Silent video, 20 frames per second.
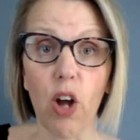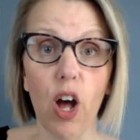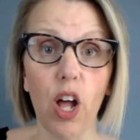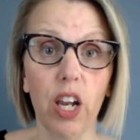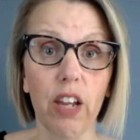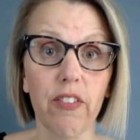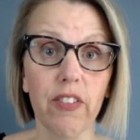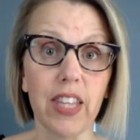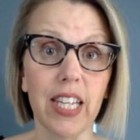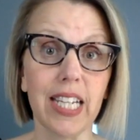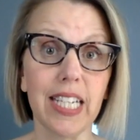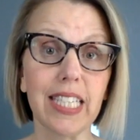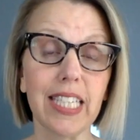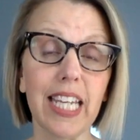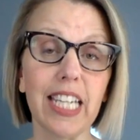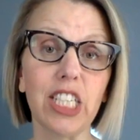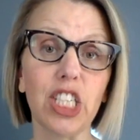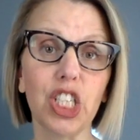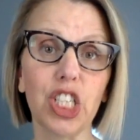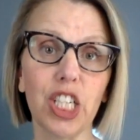all of this
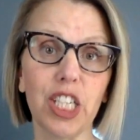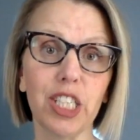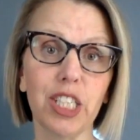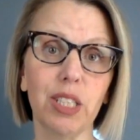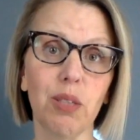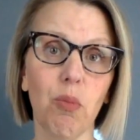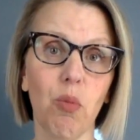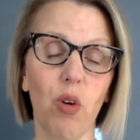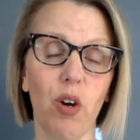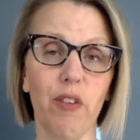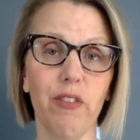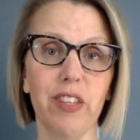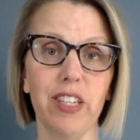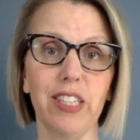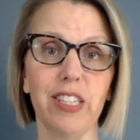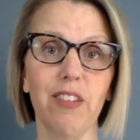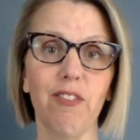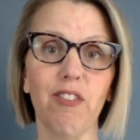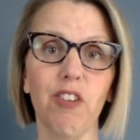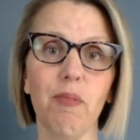and share some more of
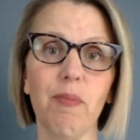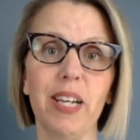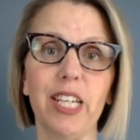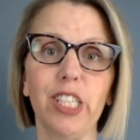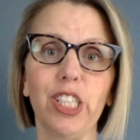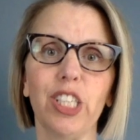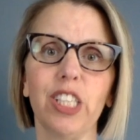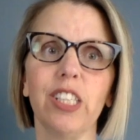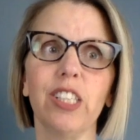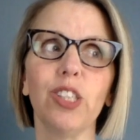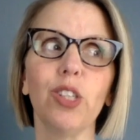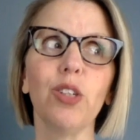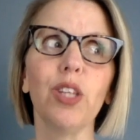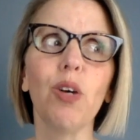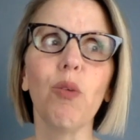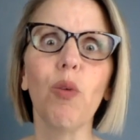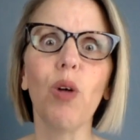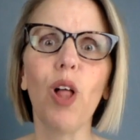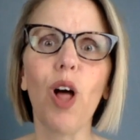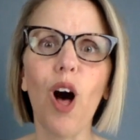this information so
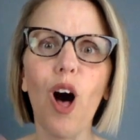that we'll